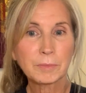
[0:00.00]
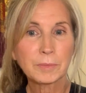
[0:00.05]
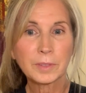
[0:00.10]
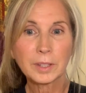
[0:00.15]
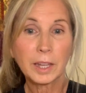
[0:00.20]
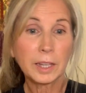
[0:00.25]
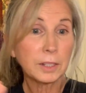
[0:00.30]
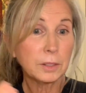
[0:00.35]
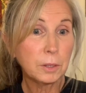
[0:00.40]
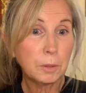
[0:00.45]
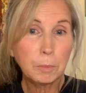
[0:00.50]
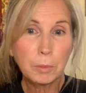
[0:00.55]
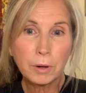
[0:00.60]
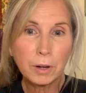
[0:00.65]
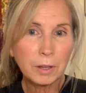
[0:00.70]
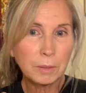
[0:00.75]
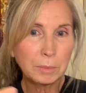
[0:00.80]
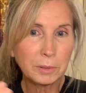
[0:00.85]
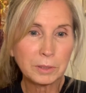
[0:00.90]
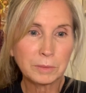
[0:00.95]
Like, no
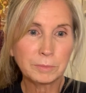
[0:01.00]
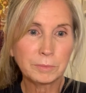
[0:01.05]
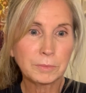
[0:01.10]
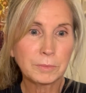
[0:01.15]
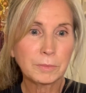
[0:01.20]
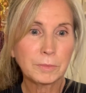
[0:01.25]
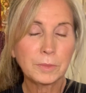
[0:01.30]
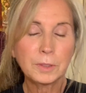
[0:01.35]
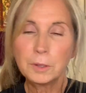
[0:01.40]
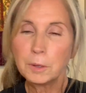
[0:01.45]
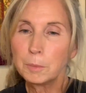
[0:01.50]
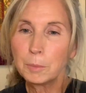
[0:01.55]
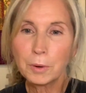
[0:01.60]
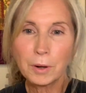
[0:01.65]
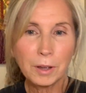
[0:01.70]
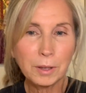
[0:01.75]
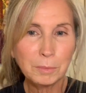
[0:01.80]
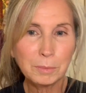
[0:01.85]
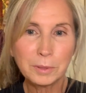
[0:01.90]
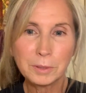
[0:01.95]
problem. No
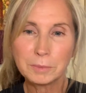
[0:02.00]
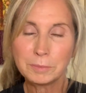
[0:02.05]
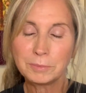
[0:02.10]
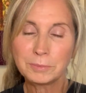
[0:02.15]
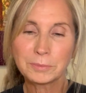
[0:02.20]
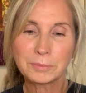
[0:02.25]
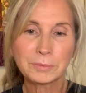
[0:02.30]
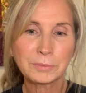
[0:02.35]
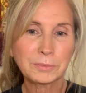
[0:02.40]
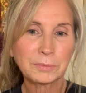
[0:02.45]
problem.